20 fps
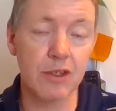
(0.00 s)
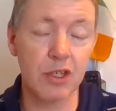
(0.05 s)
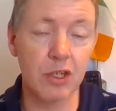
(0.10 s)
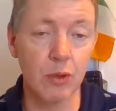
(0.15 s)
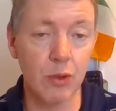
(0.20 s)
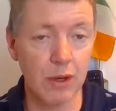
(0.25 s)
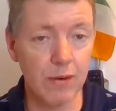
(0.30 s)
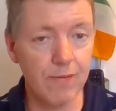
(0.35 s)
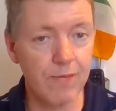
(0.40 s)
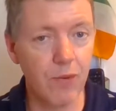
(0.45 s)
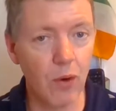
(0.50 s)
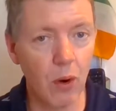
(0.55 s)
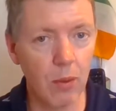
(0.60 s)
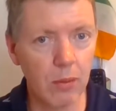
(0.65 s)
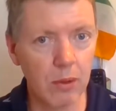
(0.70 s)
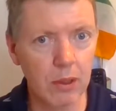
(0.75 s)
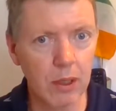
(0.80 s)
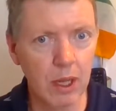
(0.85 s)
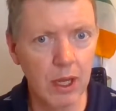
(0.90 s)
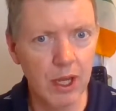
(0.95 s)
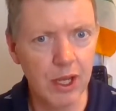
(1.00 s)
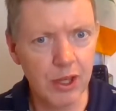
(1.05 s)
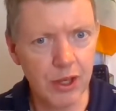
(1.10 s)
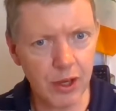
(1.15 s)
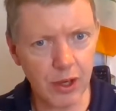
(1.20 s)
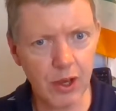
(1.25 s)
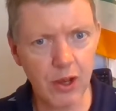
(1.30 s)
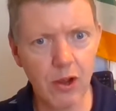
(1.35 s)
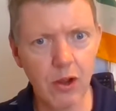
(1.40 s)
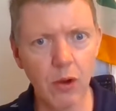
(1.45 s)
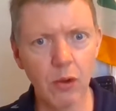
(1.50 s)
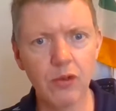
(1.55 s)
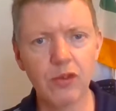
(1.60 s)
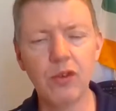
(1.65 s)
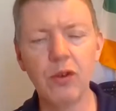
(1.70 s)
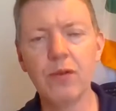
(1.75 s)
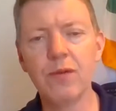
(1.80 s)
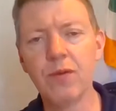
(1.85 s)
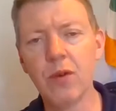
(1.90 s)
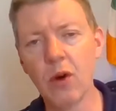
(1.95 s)
too informal, you can go
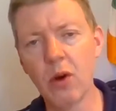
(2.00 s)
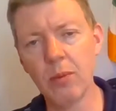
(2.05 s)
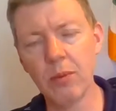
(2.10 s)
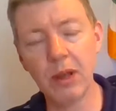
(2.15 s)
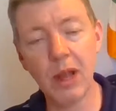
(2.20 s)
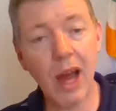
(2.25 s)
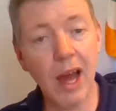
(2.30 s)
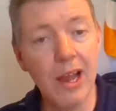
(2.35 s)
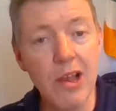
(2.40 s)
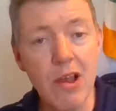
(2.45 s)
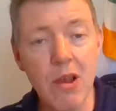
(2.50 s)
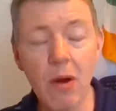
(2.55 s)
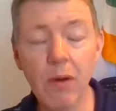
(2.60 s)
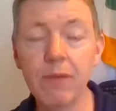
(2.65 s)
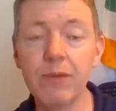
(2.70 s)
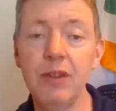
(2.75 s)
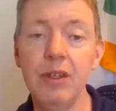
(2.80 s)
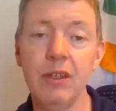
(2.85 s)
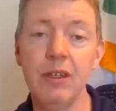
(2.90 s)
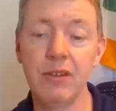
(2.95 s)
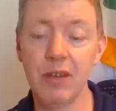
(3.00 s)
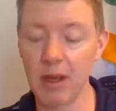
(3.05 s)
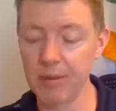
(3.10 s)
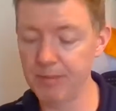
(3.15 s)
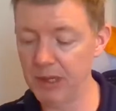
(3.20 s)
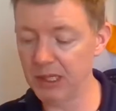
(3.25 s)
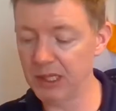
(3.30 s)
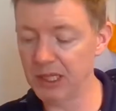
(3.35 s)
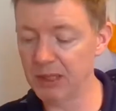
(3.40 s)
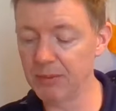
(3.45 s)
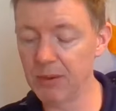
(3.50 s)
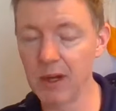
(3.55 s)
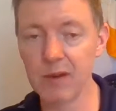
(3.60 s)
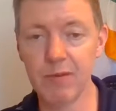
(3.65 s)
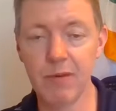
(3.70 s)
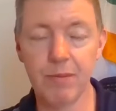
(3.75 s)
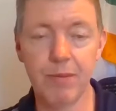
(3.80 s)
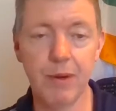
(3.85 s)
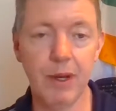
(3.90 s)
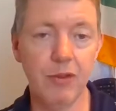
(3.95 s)
too formal. I love the example at the
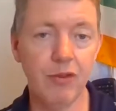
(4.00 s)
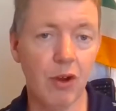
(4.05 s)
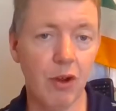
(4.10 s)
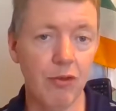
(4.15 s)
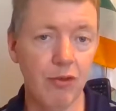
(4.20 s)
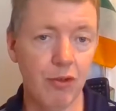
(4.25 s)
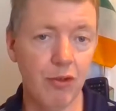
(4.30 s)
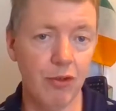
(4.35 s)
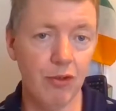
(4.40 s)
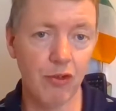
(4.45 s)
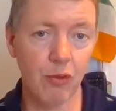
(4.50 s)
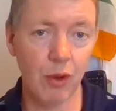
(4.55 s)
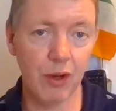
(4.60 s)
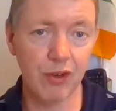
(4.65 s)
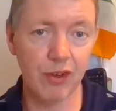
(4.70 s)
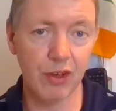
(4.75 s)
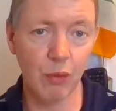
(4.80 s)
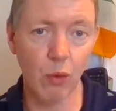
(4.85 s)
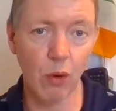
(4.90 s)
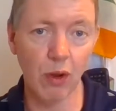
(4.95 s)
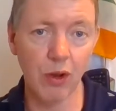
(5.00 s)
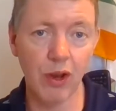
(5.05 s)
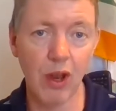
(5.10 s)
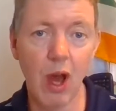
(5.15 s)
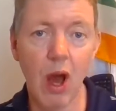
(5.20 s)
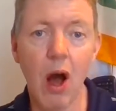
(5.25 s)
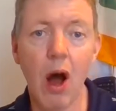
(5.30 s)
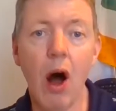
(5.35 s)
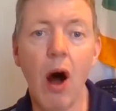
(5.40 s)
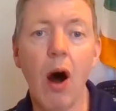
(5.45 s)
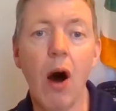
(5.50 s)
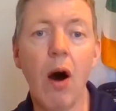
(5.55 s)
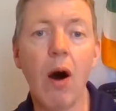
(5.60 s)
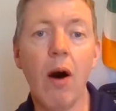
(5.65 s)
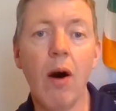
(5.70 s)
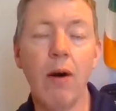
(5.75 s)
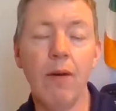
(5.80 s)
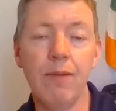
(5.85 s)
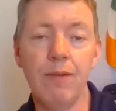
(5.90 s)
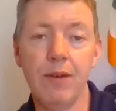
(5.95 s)
bottom of page 121
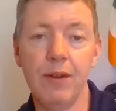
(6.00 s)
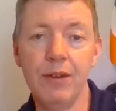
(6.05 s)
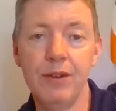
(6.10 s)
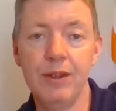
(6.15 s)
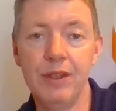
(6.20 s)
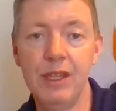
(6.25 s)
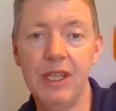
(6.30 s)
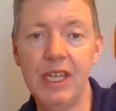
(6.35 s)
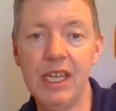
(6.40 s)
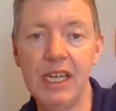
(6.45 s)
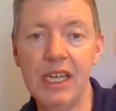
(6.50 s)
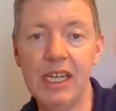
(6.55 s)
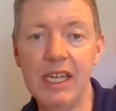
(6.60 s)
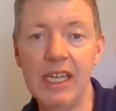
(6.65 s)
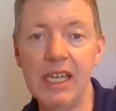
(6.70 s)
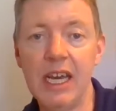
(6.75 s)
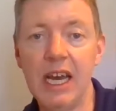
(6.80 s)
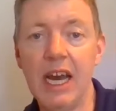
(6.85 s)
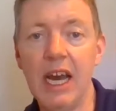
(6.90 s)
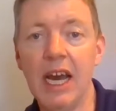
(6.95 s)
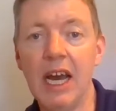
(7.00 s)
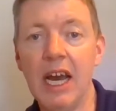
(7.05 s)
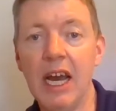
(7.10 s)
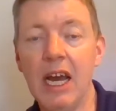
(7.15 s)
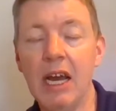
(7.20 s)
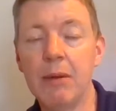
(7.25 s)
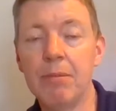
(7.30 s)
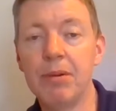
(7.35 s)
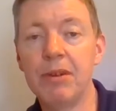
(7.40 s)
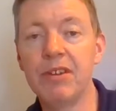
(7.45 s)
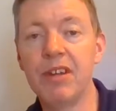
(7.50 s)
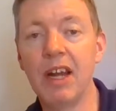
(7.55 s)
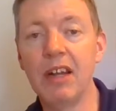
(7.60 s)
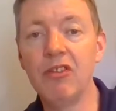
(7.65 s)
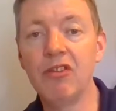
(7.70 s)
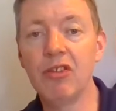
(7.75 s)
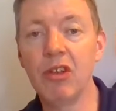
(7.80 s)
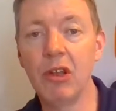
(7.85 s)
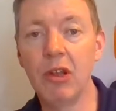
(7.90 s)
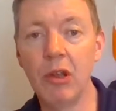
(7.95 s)
of the
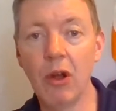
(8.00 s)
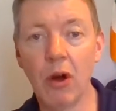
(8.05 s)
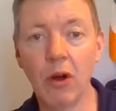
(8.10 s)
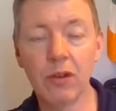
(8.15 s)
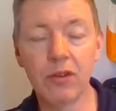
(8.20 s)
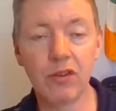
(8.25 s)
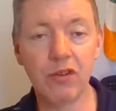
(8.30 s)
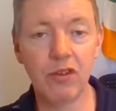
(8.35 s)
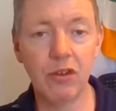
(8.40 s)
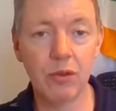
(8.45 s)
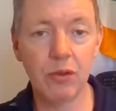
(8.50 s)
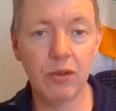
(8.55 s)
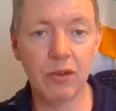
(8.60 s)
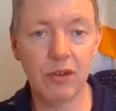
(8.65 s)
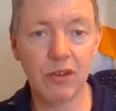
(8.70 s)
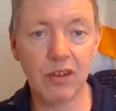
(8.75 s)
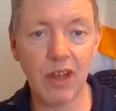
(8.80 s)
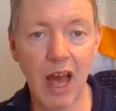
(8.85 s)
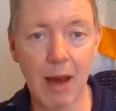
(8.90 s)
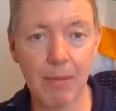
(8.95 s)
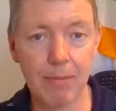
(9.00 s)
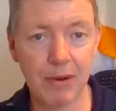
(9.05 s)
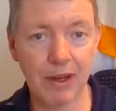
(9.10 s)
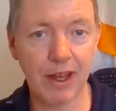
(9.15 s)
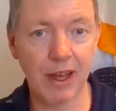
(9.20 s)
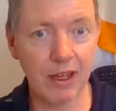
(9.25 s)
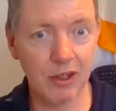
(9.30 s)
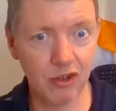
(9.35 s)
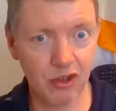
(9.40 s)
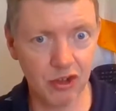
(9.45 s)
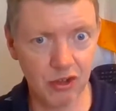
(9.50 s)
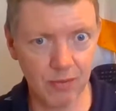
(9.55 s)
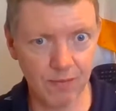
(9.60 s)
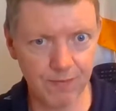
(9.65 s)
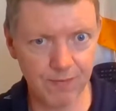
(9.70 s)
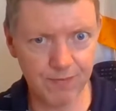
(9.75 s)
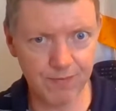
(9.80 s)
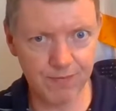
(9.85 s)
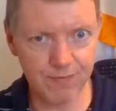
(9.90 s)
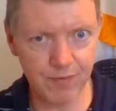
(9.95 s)
potential law student's
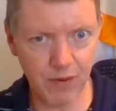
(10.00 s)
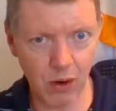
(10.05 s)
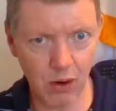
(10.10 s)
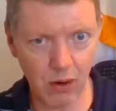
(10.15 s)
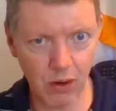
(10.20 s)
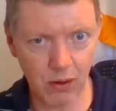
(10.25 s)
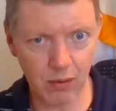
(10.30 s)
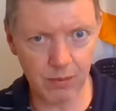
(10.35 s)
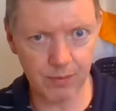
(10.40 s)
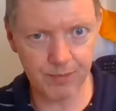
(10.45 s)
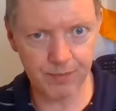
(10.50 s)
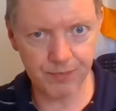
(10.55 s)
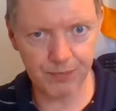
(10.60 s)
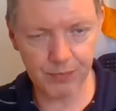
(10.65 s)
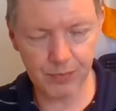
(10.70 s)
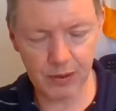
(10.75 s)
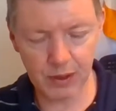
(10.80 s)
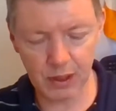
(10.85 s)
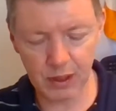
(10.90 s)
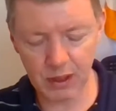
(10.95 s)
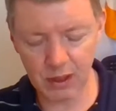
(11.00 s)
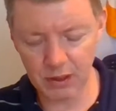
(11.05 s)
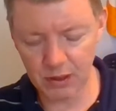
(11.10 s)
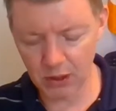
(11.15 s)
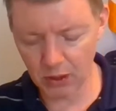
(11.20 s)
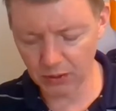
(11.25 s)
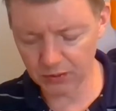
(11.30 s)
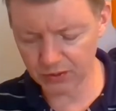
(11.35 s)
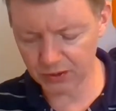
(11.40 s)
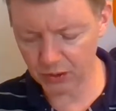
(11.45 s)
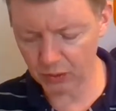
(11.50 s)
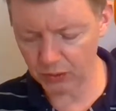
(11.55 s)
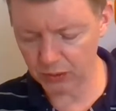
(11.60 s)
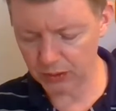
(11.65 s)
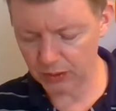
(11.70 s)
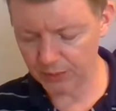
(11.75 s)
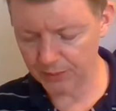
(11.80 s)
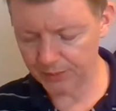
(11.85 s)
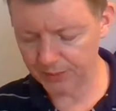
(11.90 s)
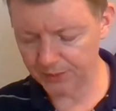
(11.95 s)
application for law school.